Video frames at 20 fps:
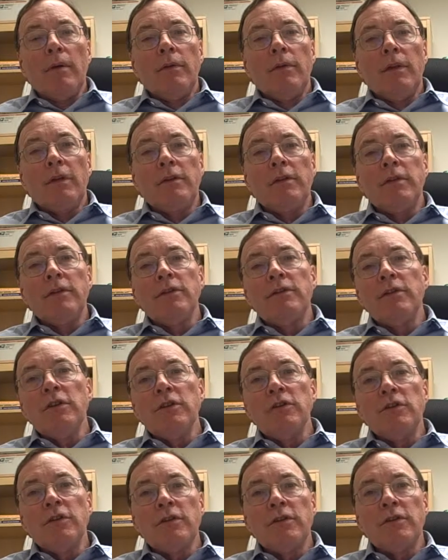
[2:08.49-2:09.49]
the
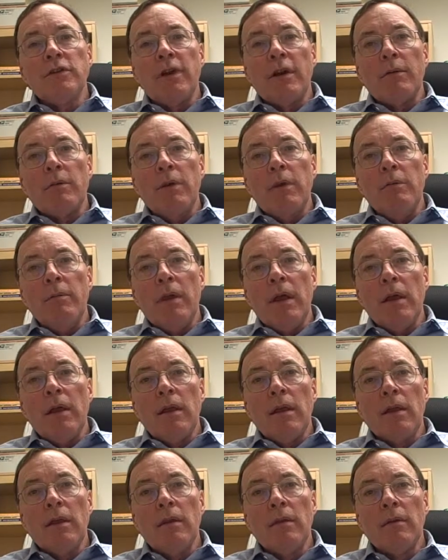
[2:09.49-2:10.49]
decisions that we
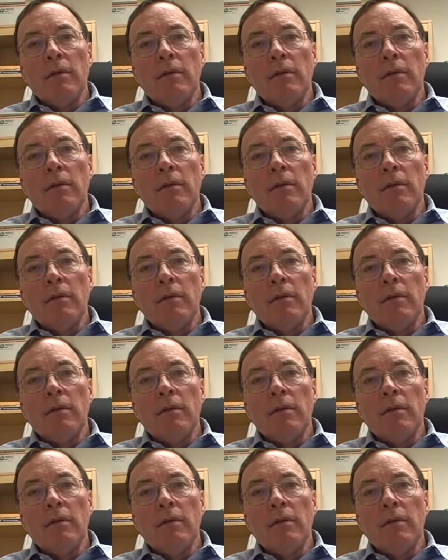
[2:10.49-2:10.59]
make,